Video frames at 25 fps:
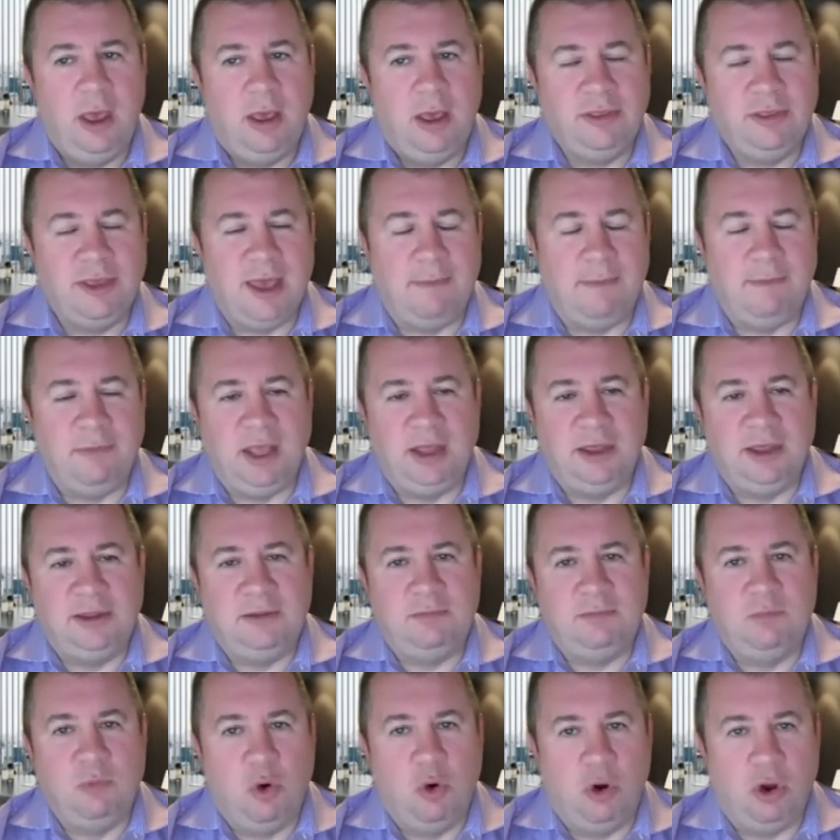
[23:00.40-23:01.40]
That
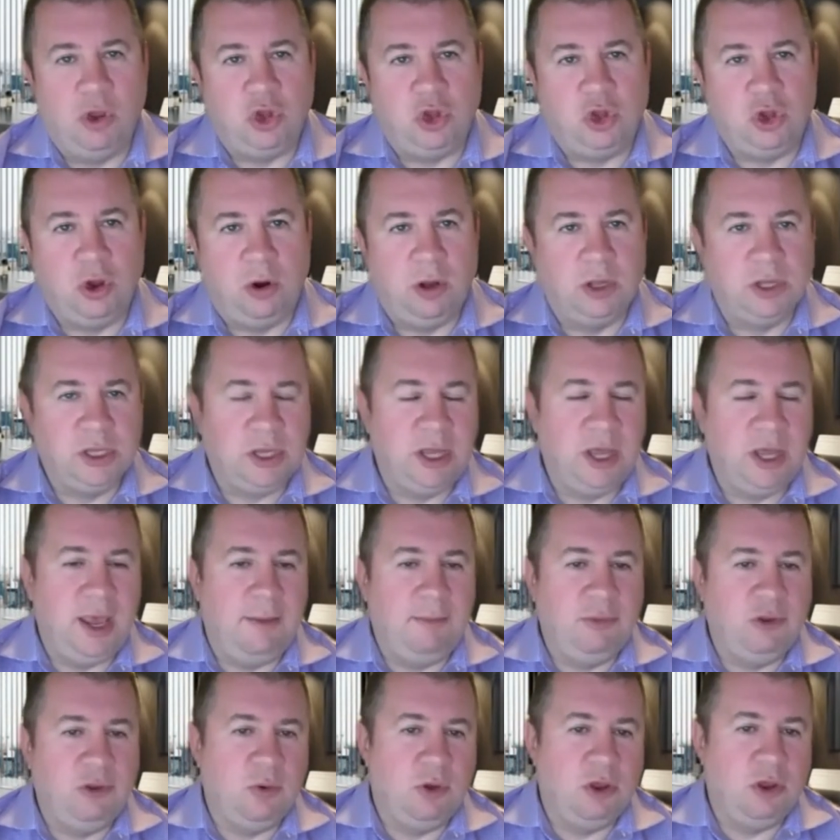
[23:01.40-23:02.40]
means more insurance
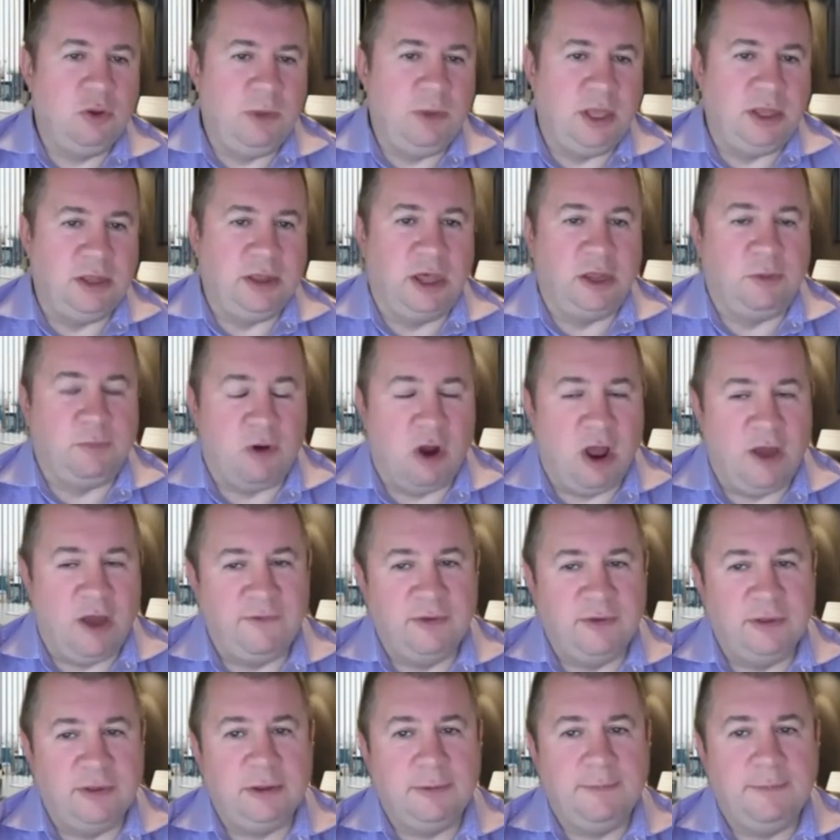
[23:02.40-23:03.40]
claims, which means less
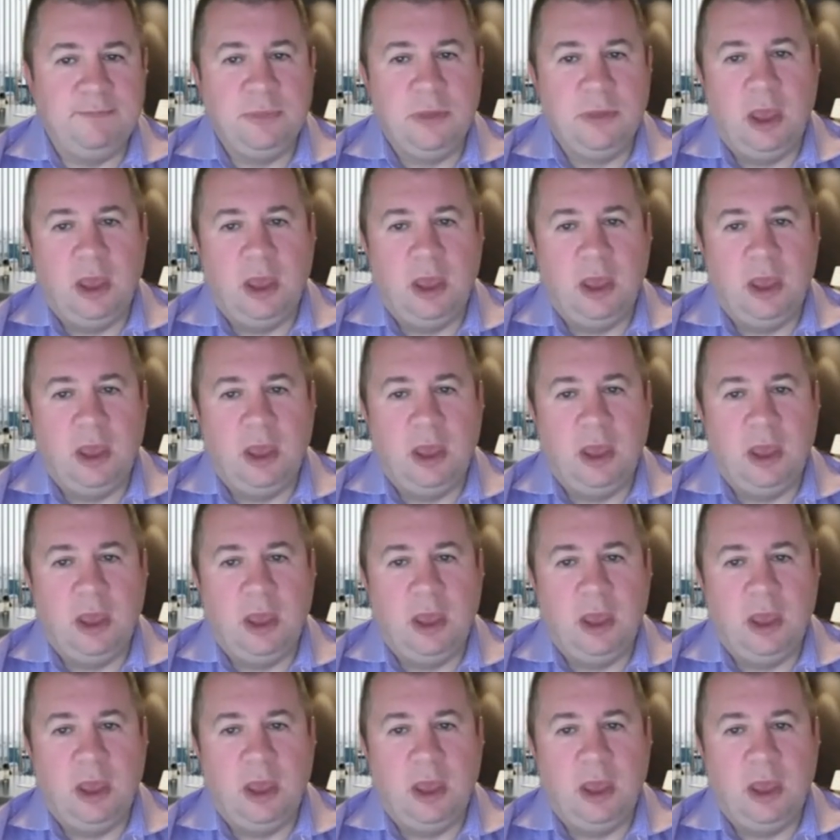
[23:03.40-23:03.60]
profits.